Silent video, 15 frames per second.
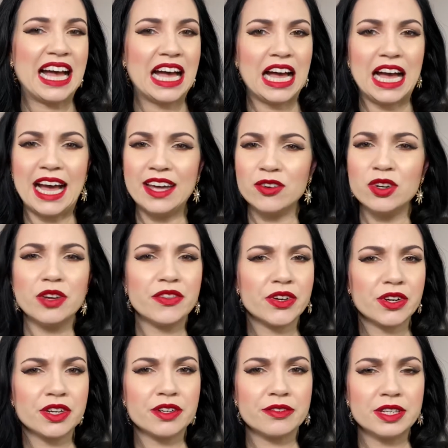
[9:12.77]
I don't know if they're going
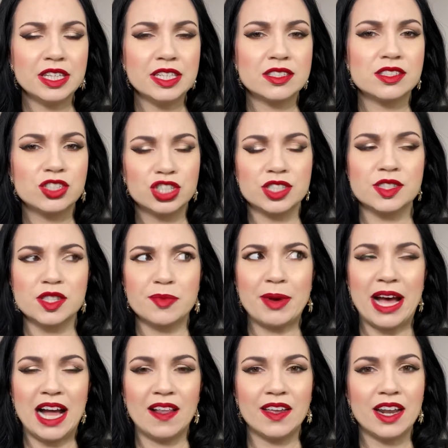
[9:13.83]
to release just the palette.